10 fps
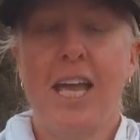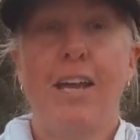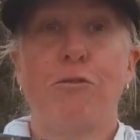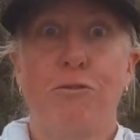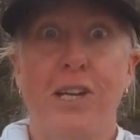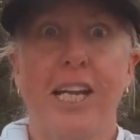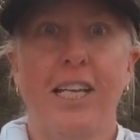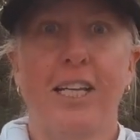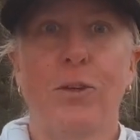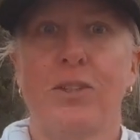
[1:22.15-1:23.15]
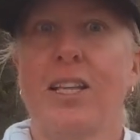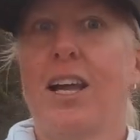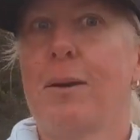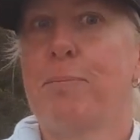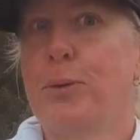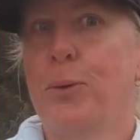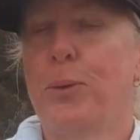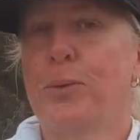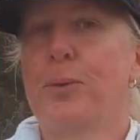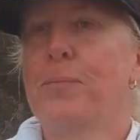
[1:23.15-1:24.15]
It really looks like a
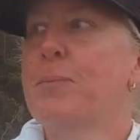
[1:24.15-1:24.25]
prawn.